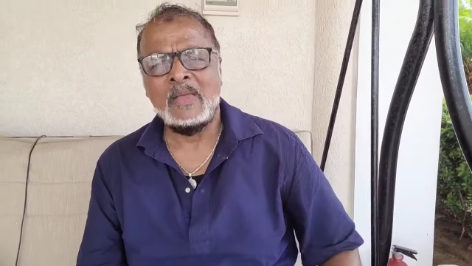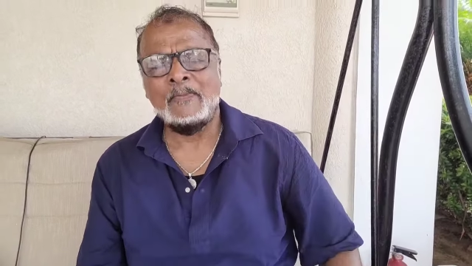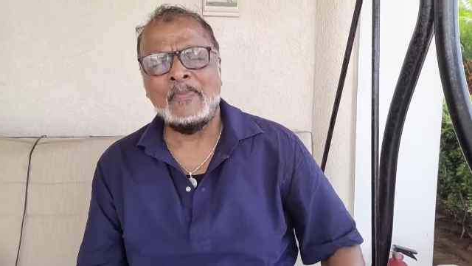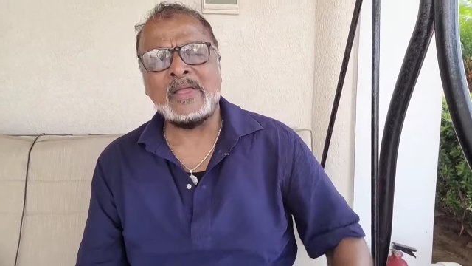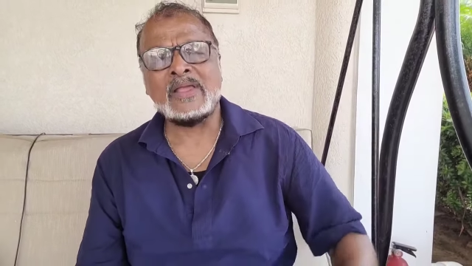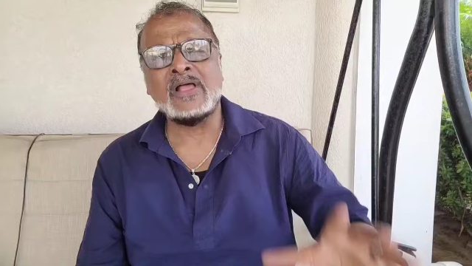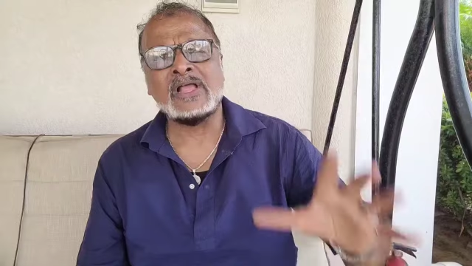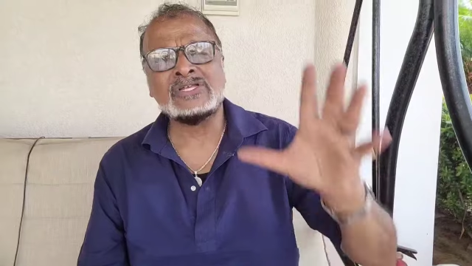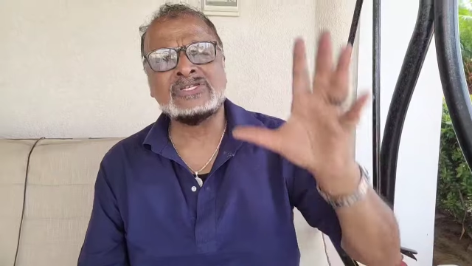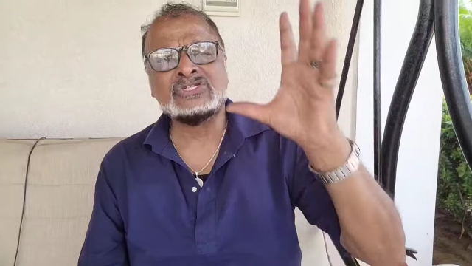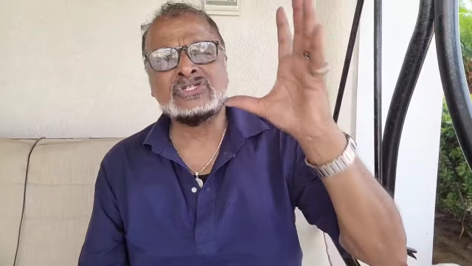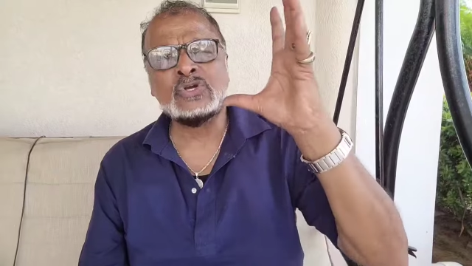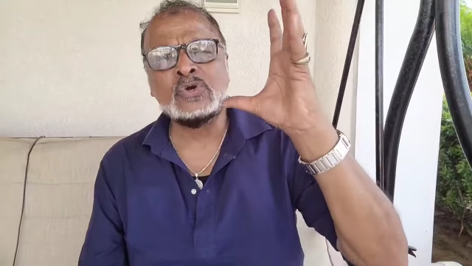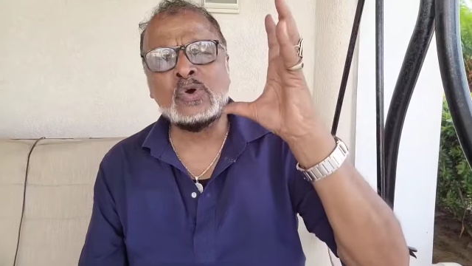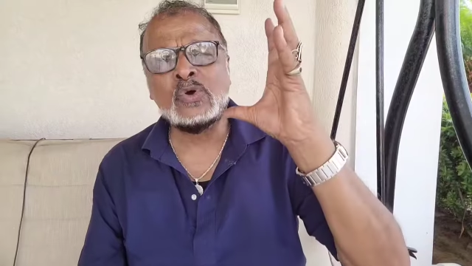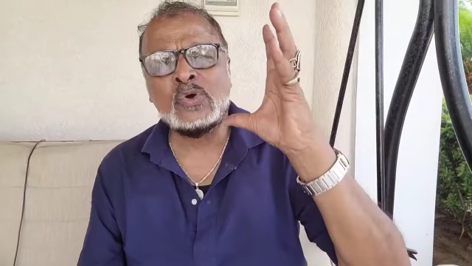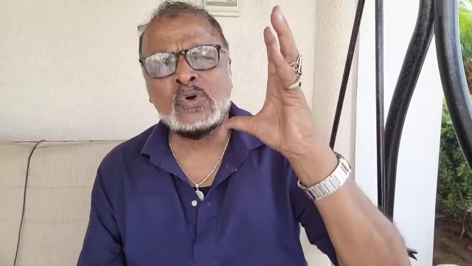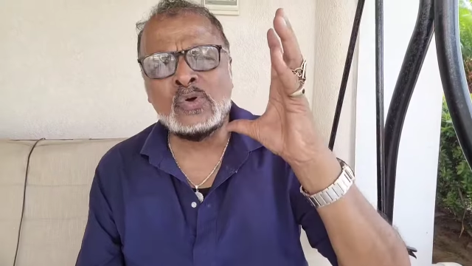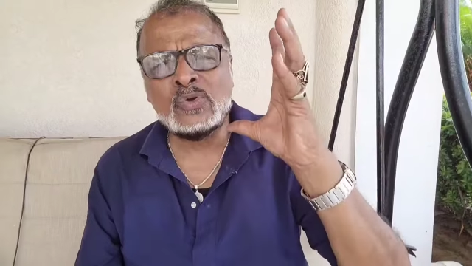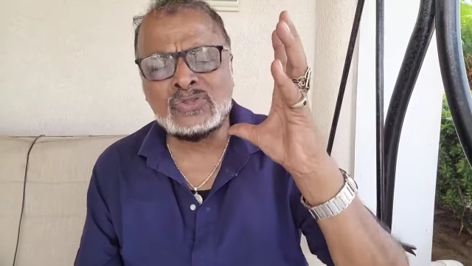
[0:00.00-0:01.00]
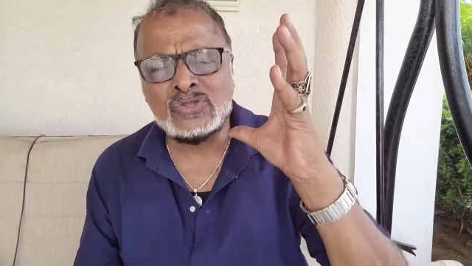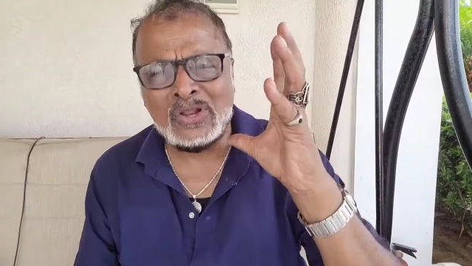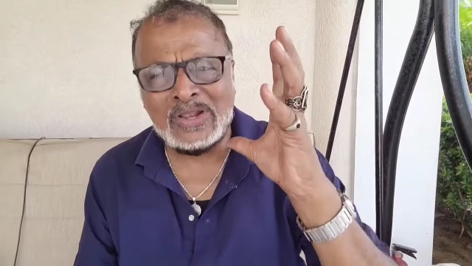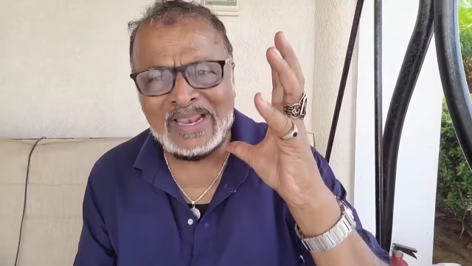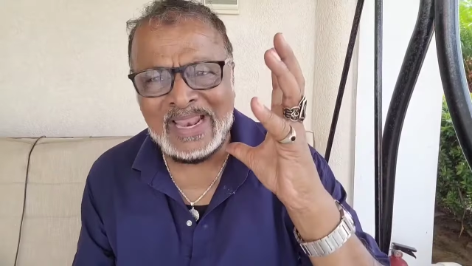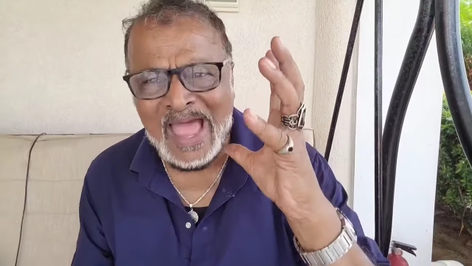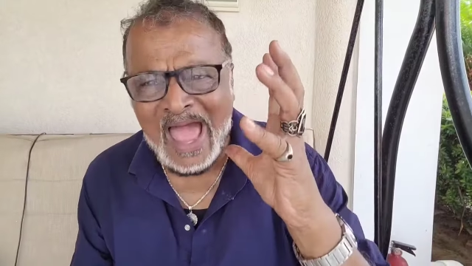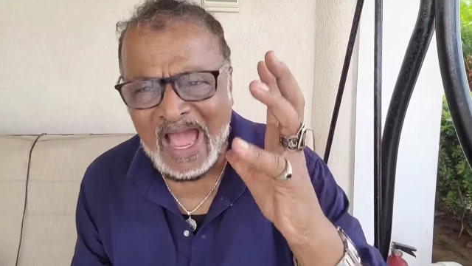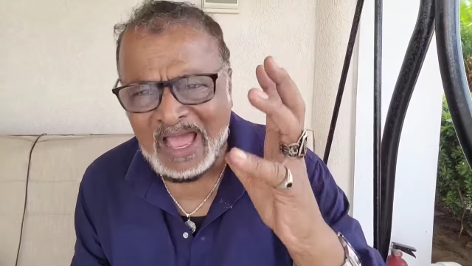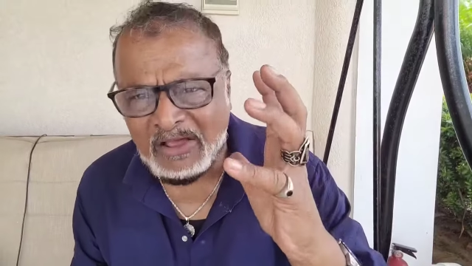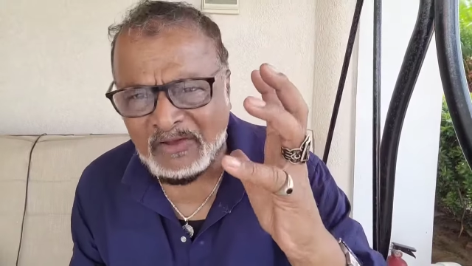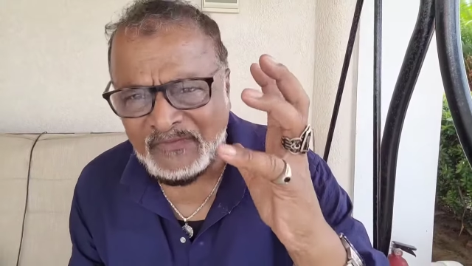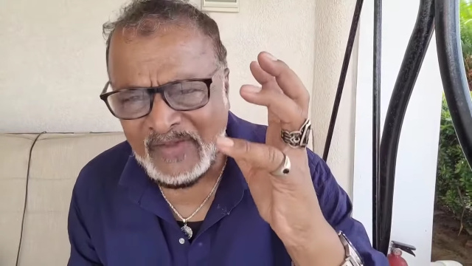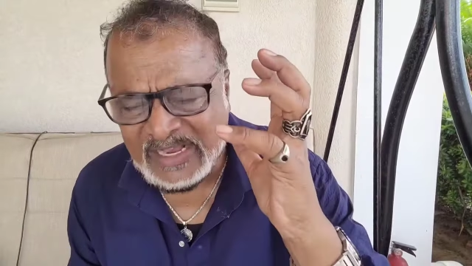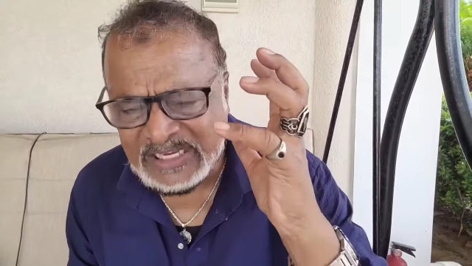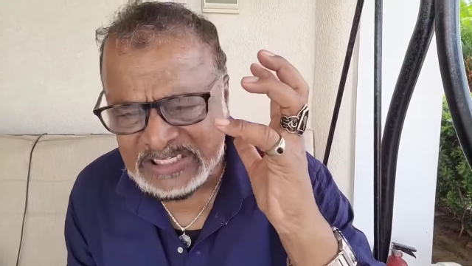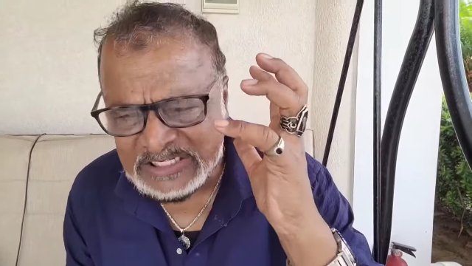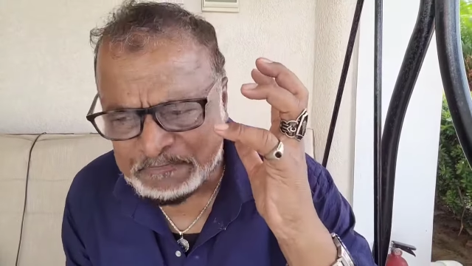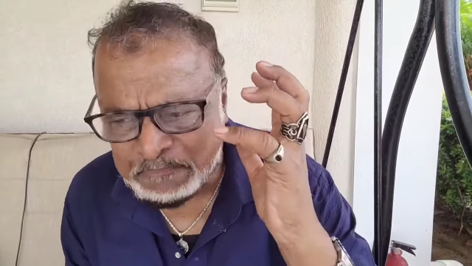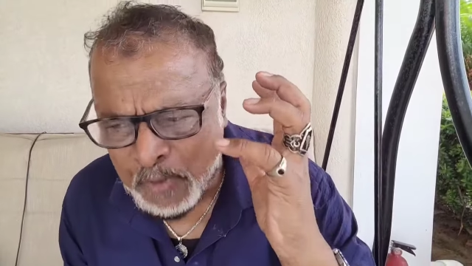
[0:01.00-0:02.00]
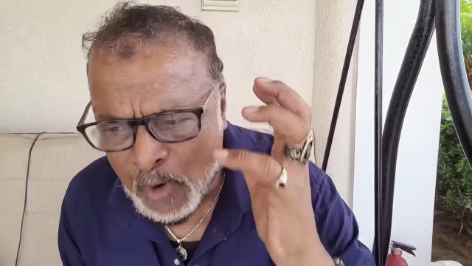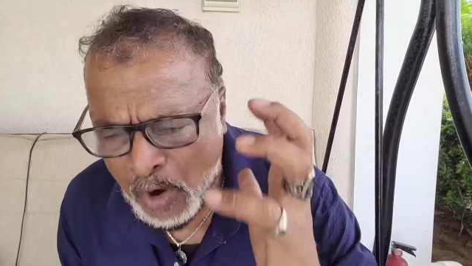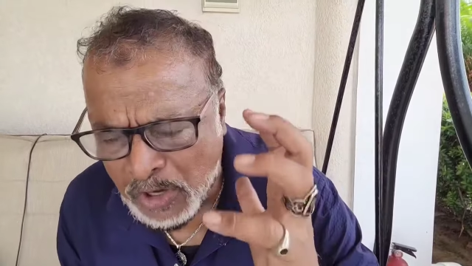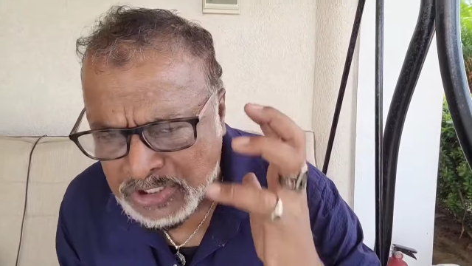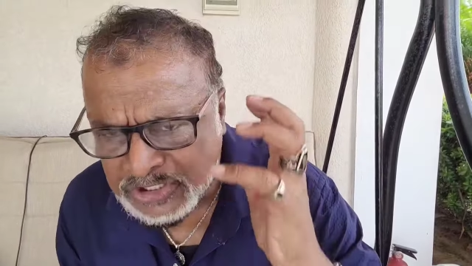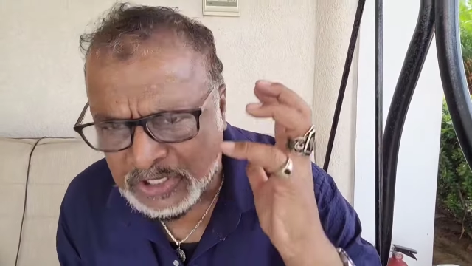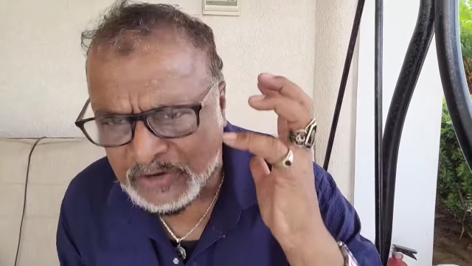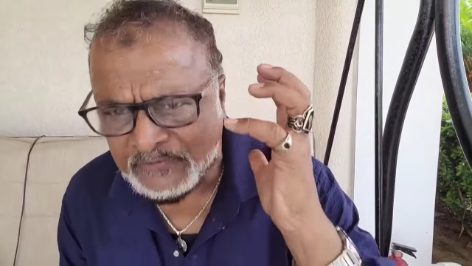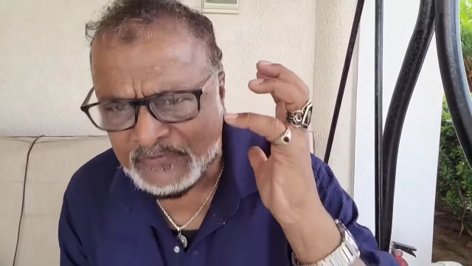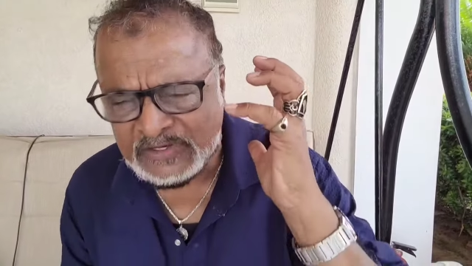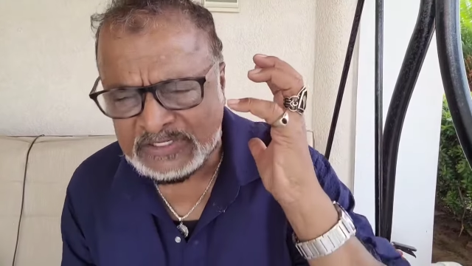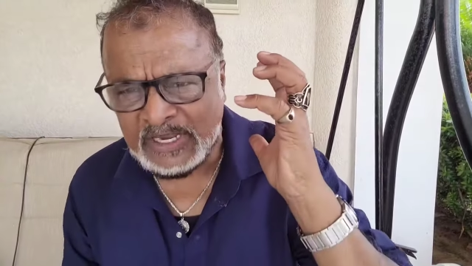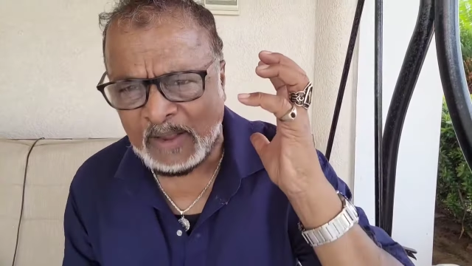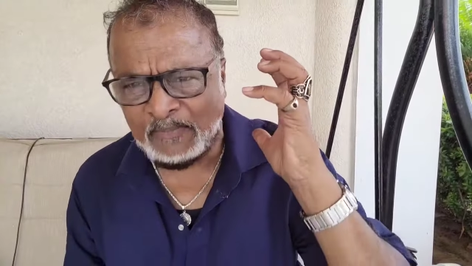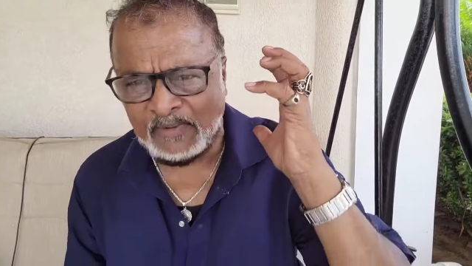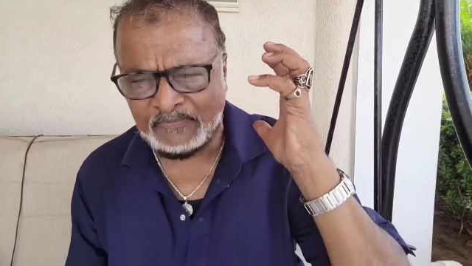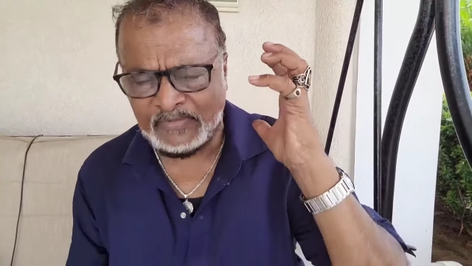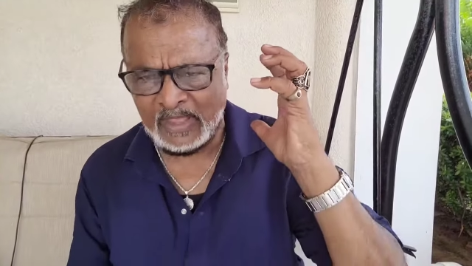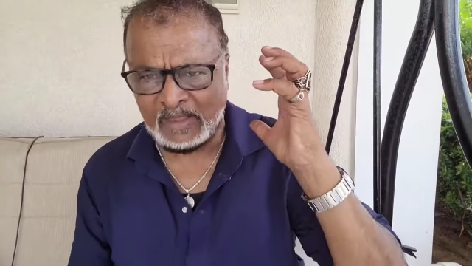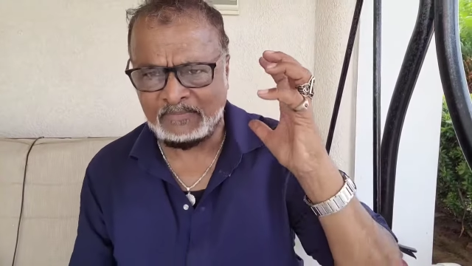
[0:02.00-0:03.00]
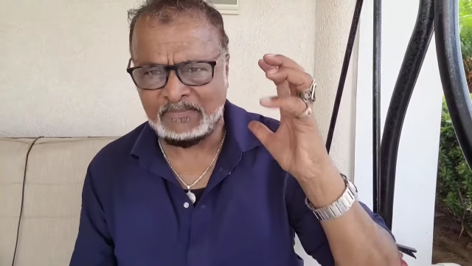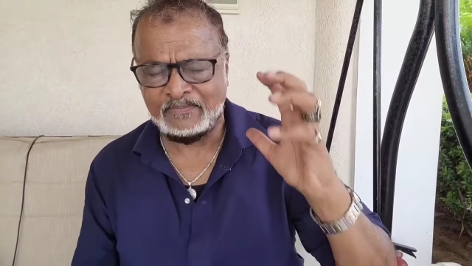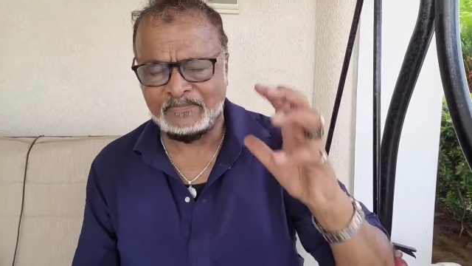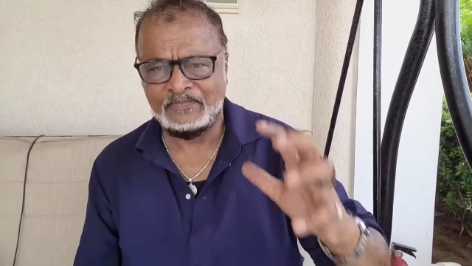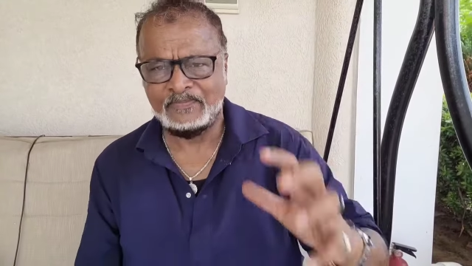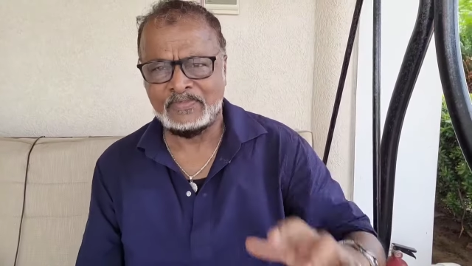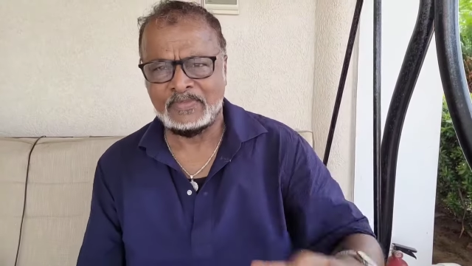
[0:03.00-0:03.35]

Because due to lack of exposure for some of them,